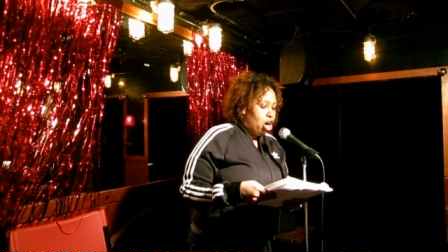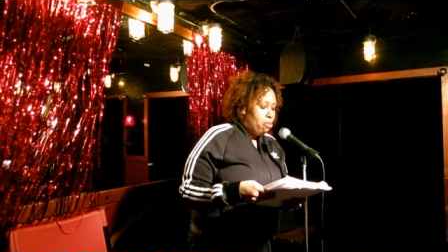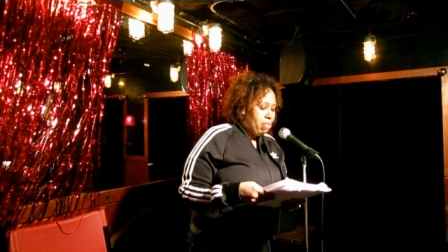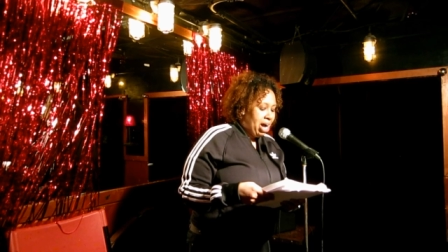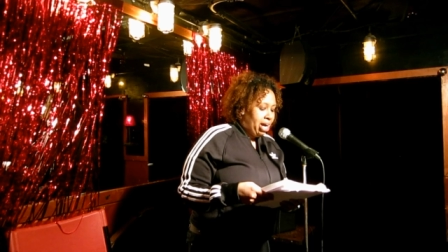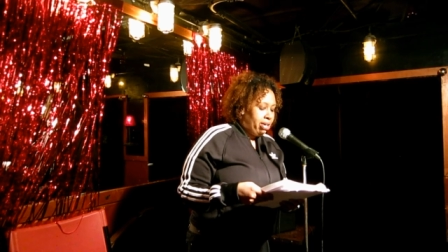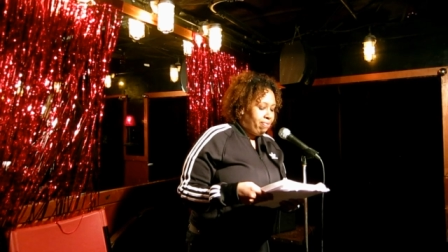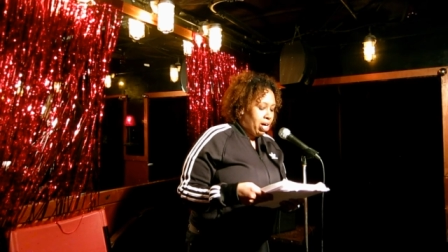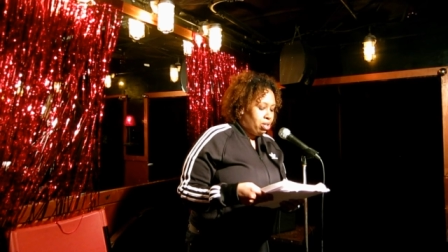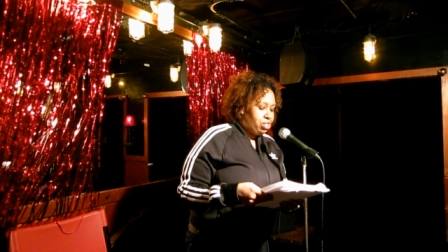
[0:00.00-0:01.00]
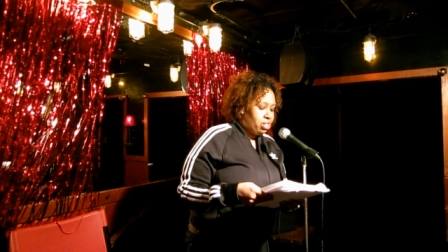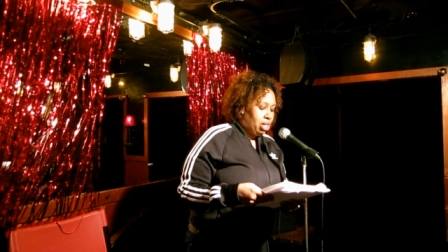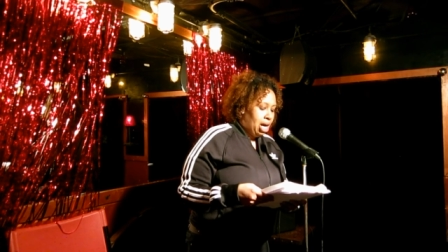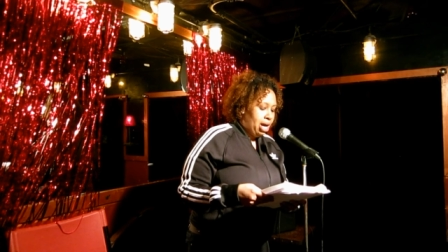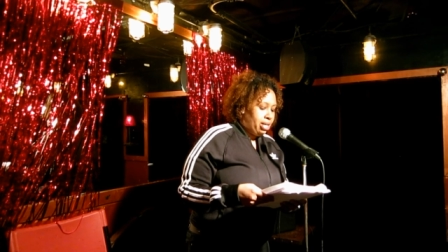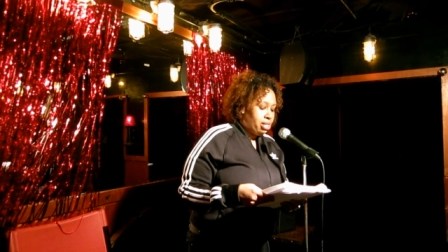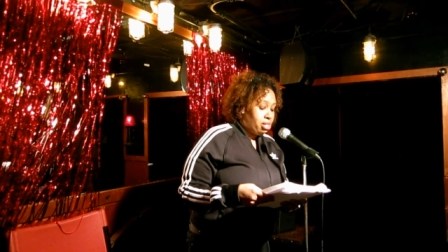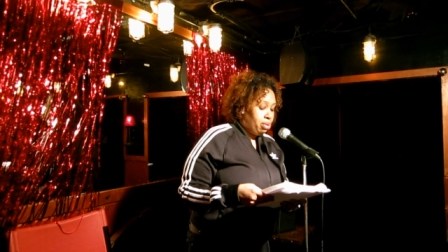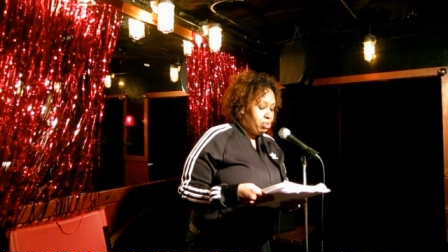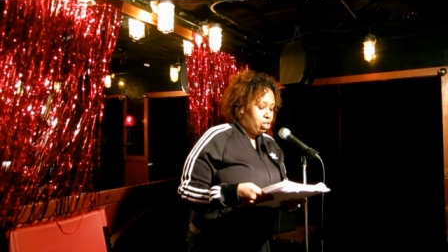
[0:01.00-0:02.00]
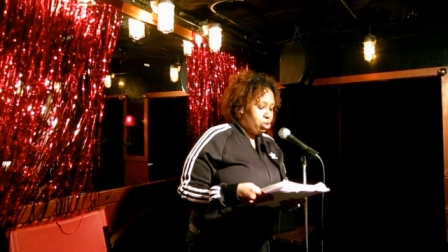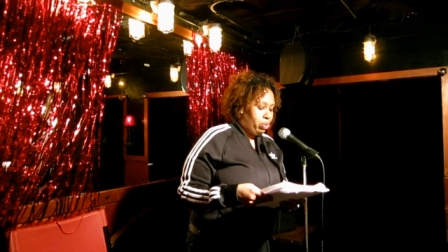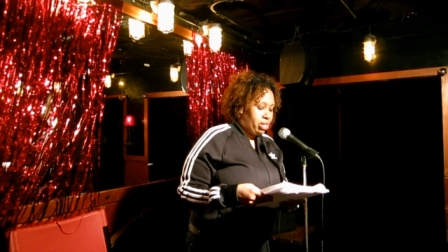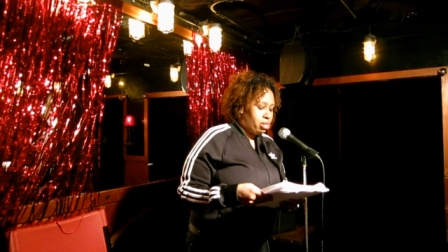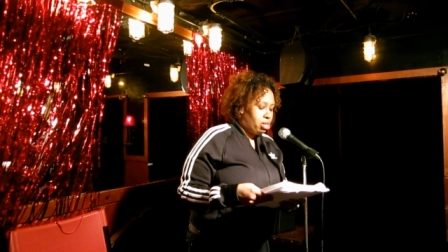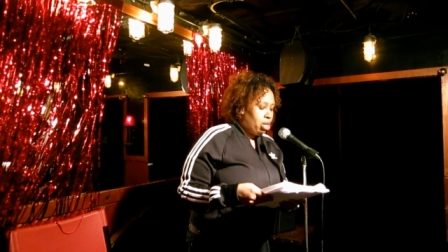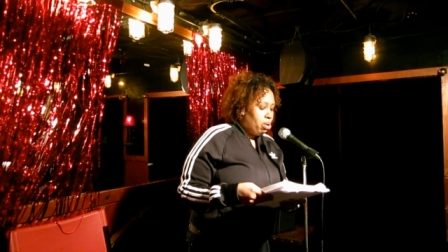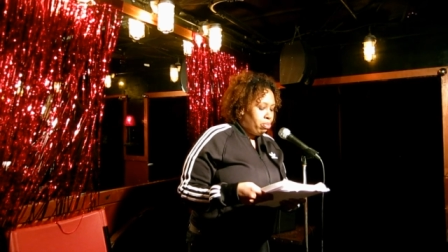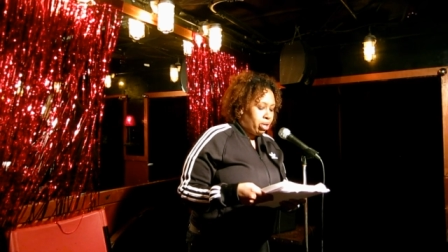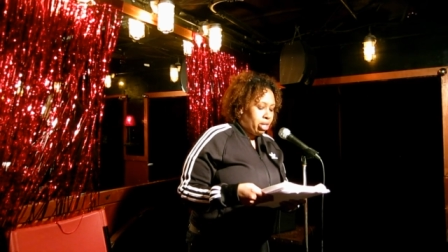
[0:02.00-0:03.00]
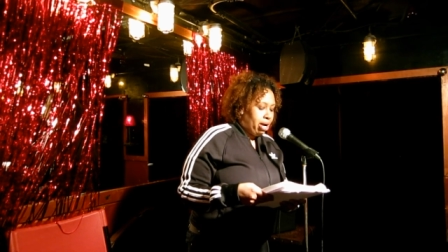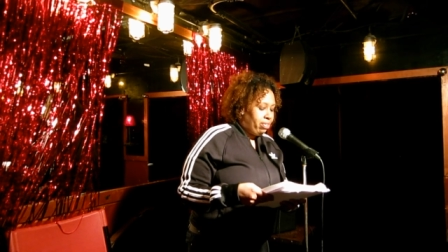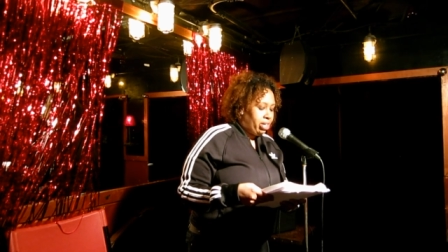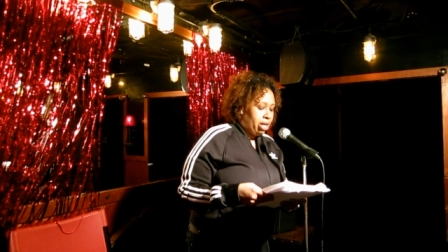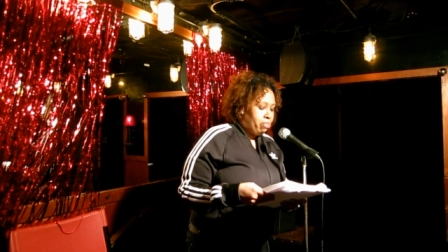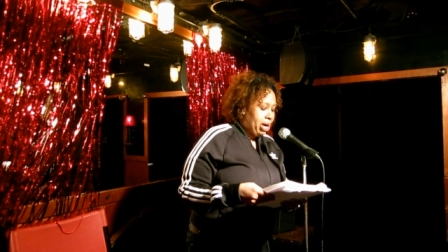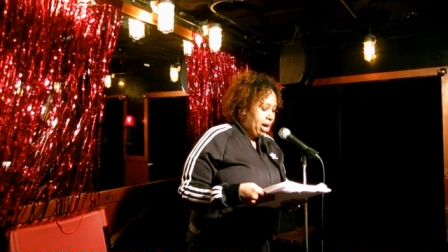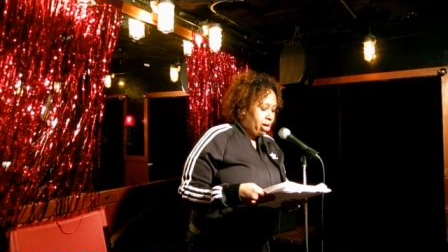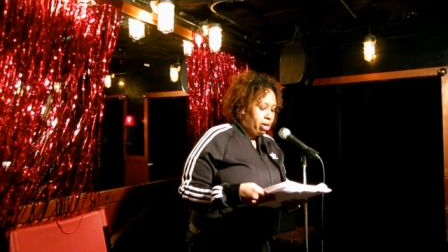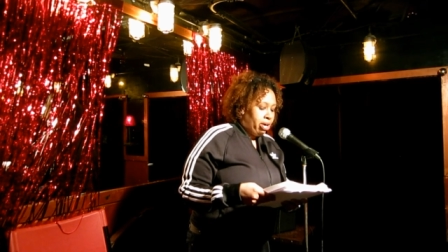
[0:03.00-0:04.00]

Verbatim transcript: A mind follows the line that seems to twist, bringing everything back.